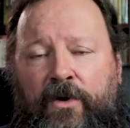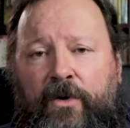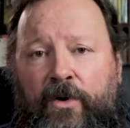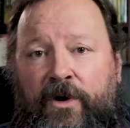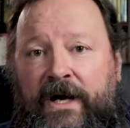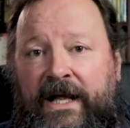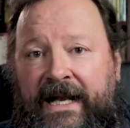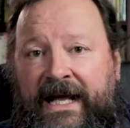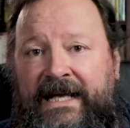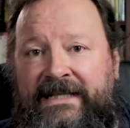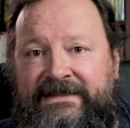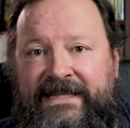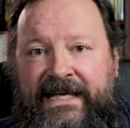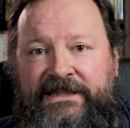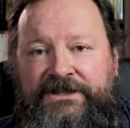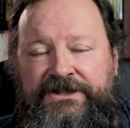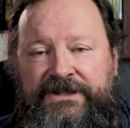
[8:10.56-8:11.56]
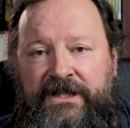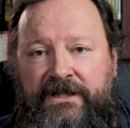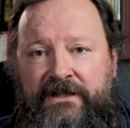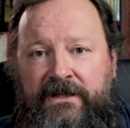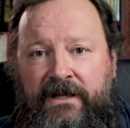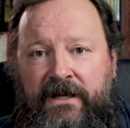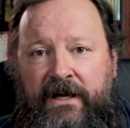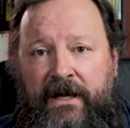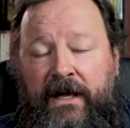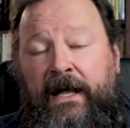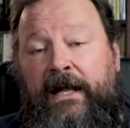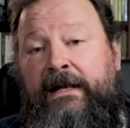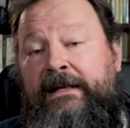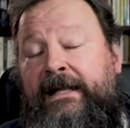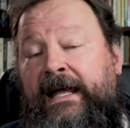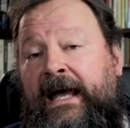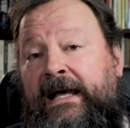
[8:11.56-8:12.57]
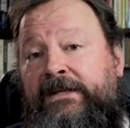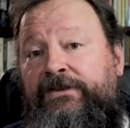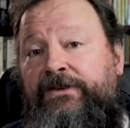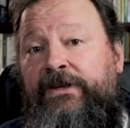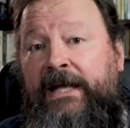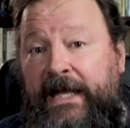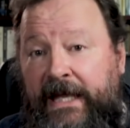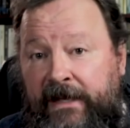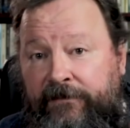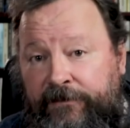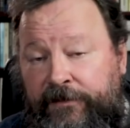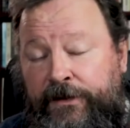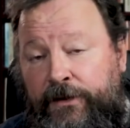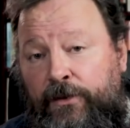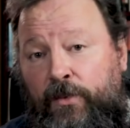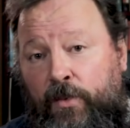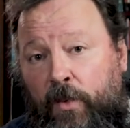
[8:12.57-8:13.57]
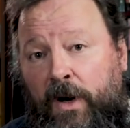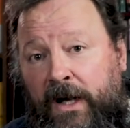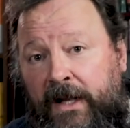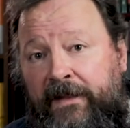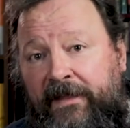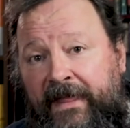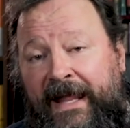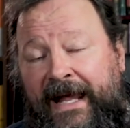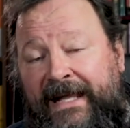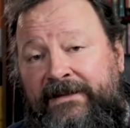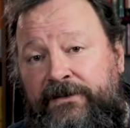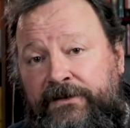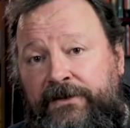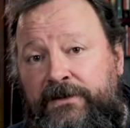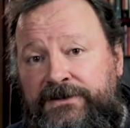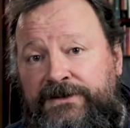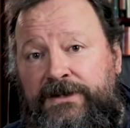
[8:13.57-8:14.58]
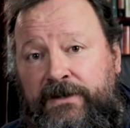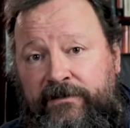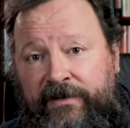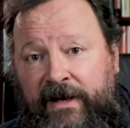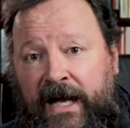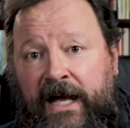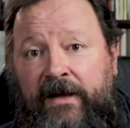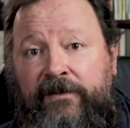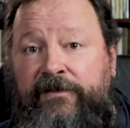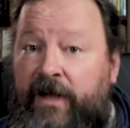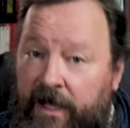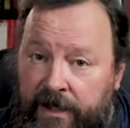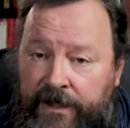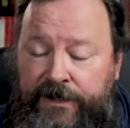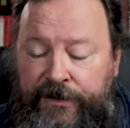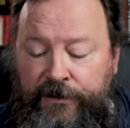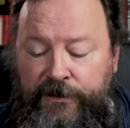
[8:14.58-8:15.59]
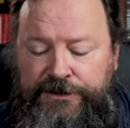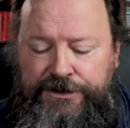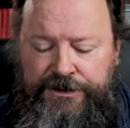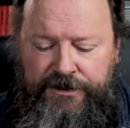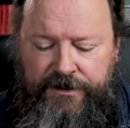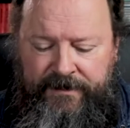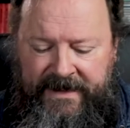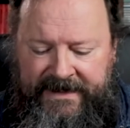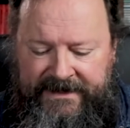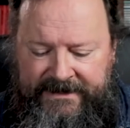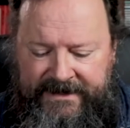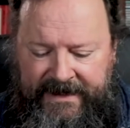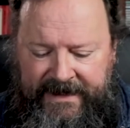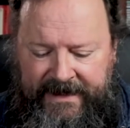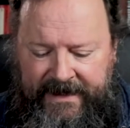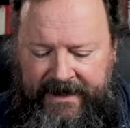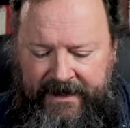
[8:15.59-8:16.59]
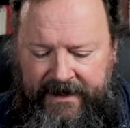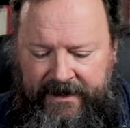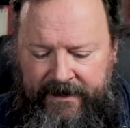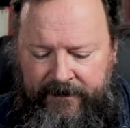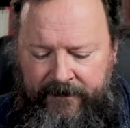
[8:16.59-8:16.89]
organization that, if you want that to survive, you should be seeking.